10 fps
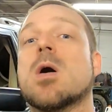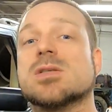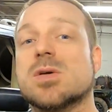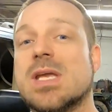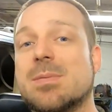
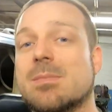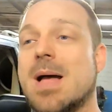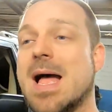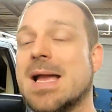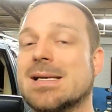Also keep in
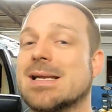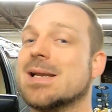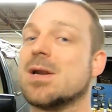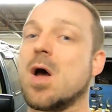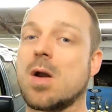mind,
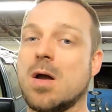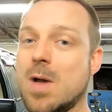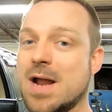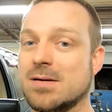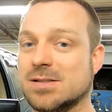not all
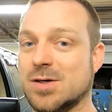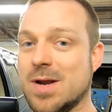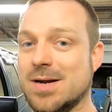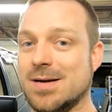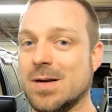wire is
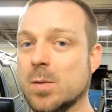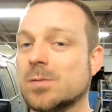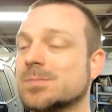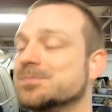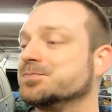created
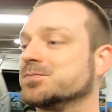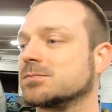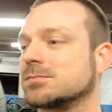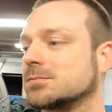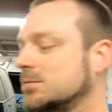equal.
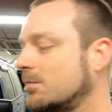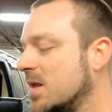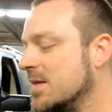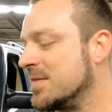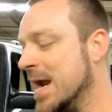
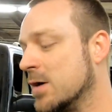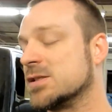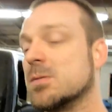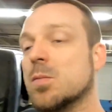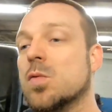There
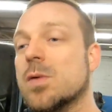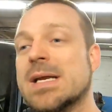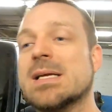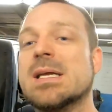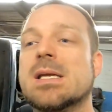are some
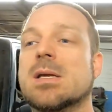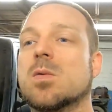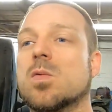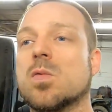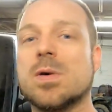really
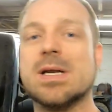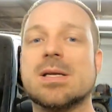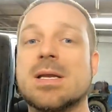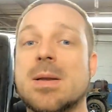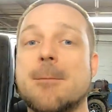
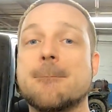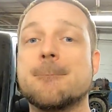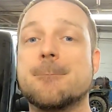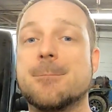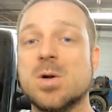
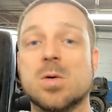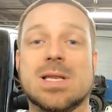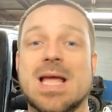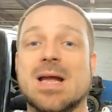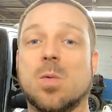
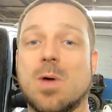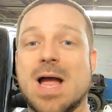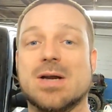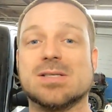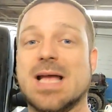bootleg
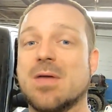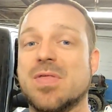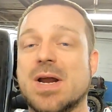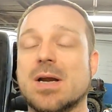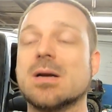wires
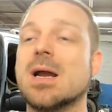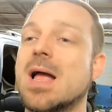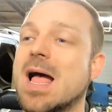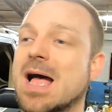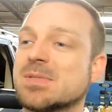out there.
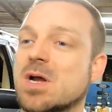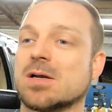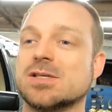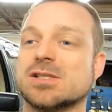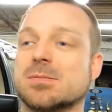I'm
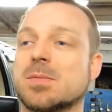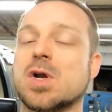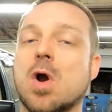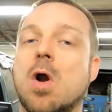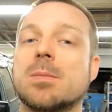talking just
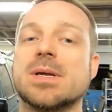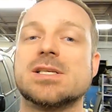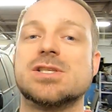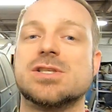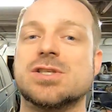some
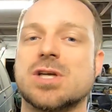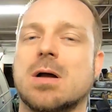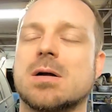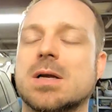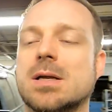garbage,
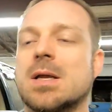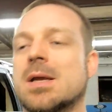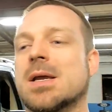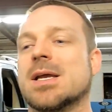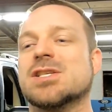junk,
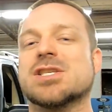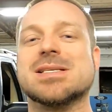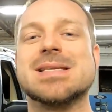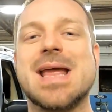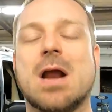
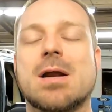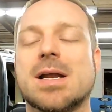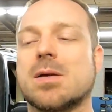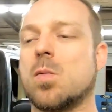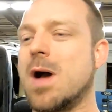
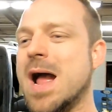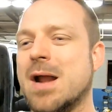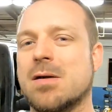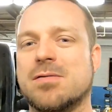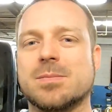generic
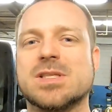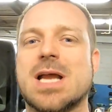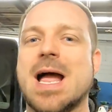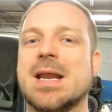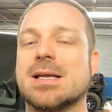wire from
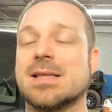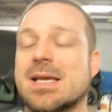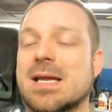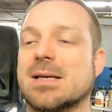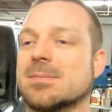China
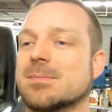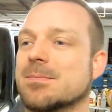that